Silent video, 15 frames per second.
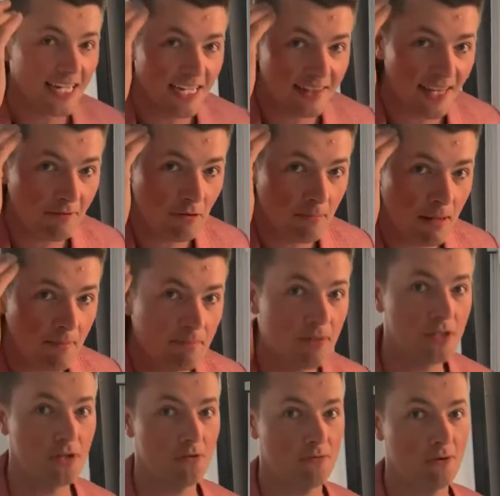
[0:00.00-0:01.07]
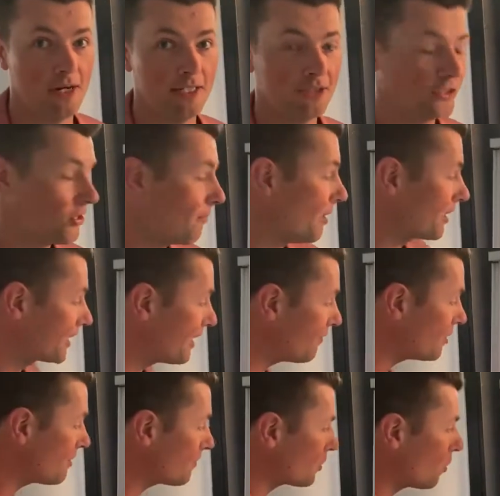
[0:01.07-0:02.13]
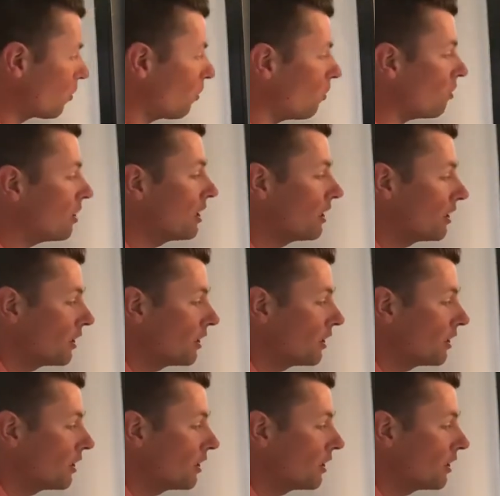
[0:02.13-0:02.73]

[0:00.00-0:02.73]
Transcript: They remember you, right? So by giving them a call,